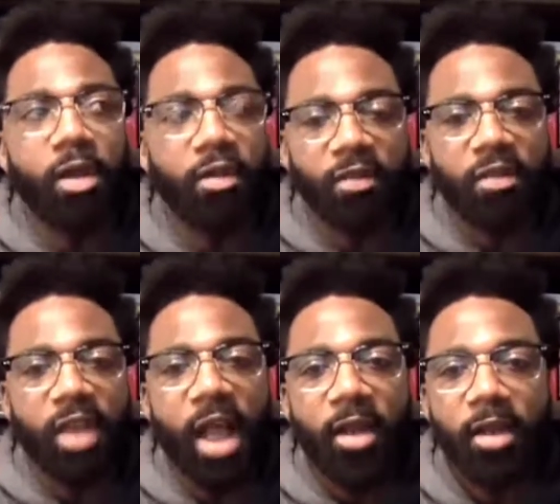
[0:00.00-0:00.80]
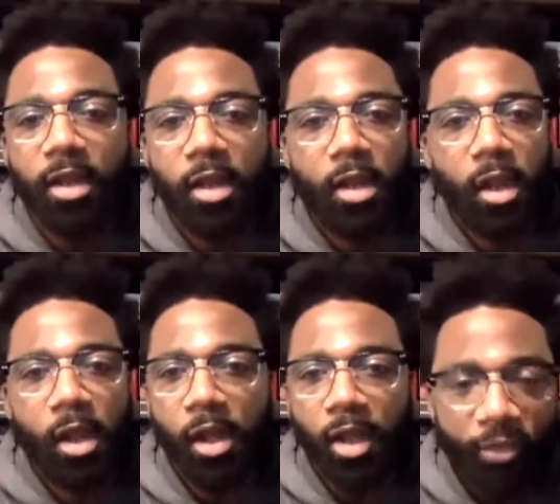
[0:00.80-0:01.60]
This is not
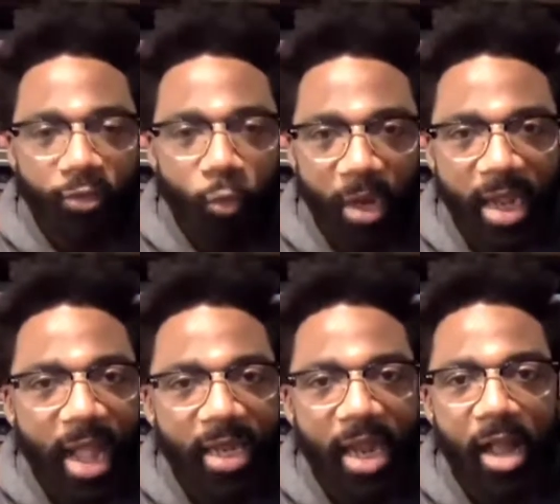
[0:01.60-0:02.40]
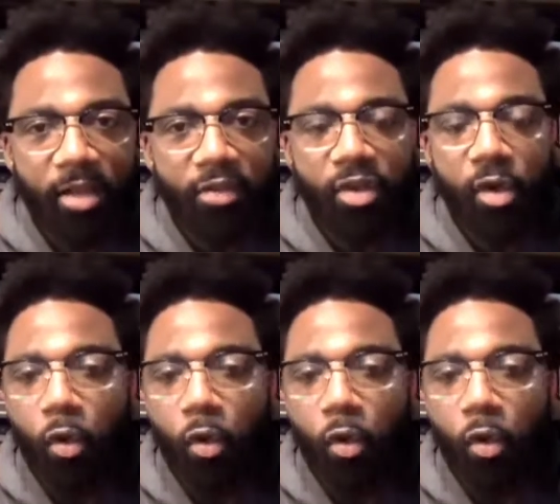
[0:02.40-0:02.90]
a left-wing ideology